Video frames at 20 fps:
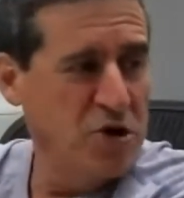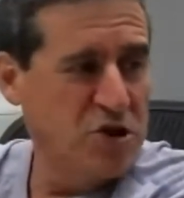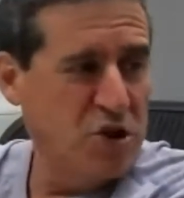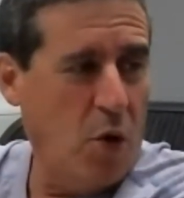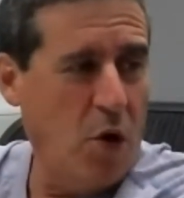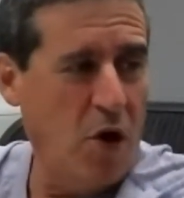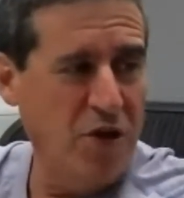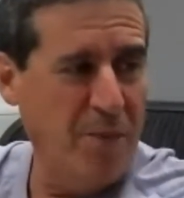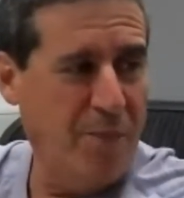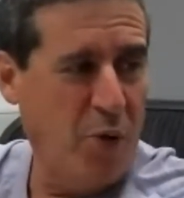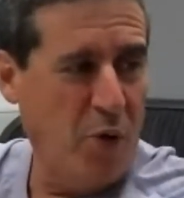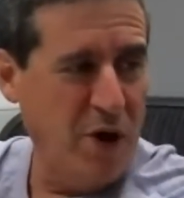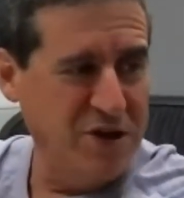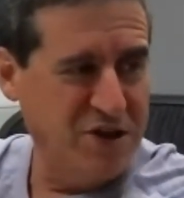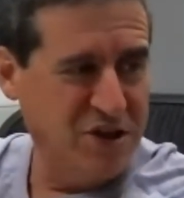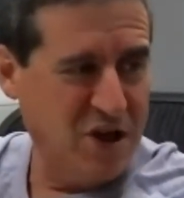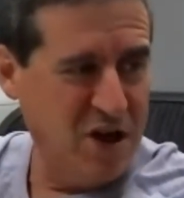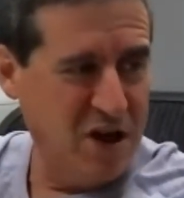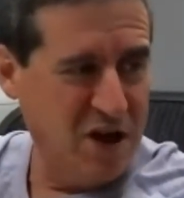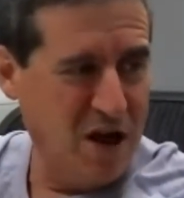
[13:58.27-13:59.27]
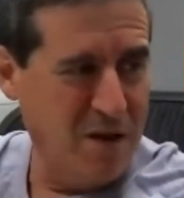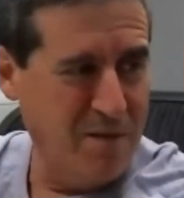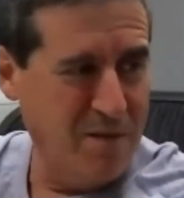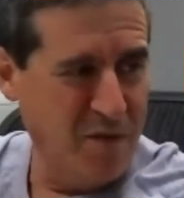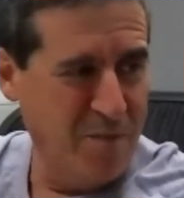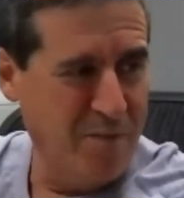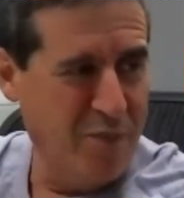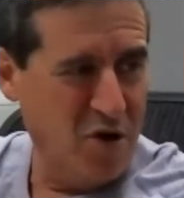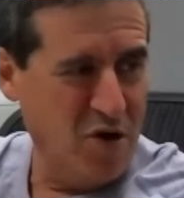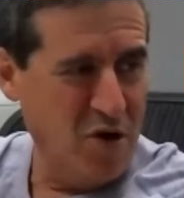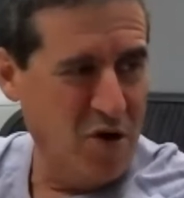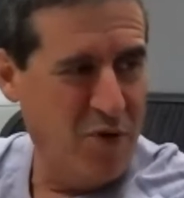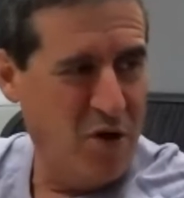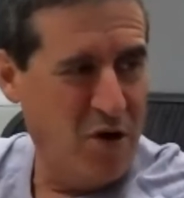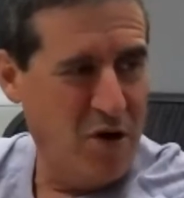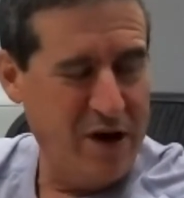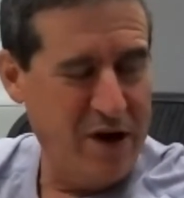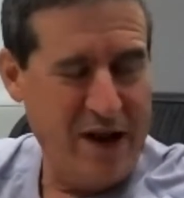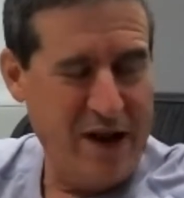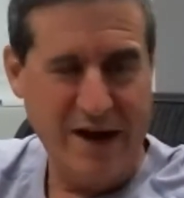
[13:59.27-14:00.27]
all the points are going to come from Booker,
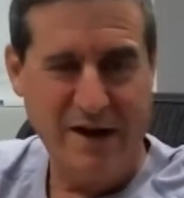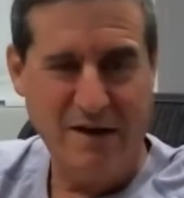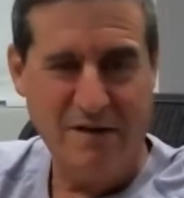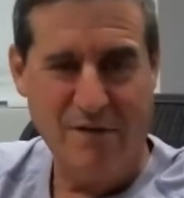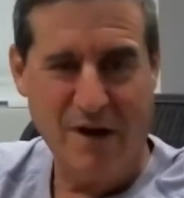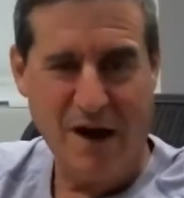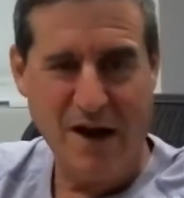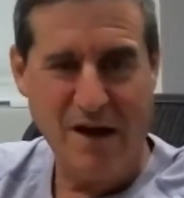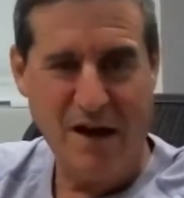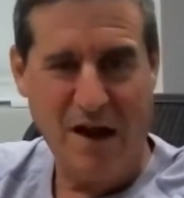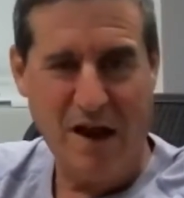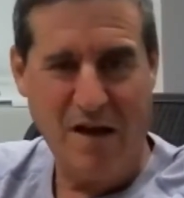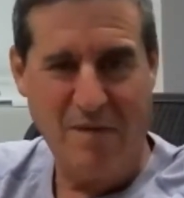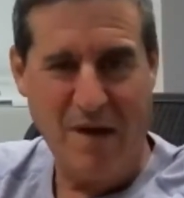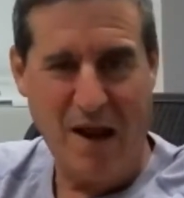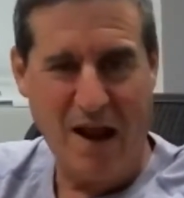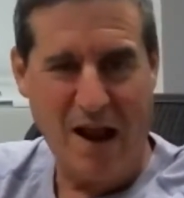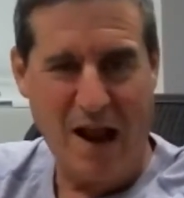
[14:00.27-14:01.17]
Paul, and Ayton, right?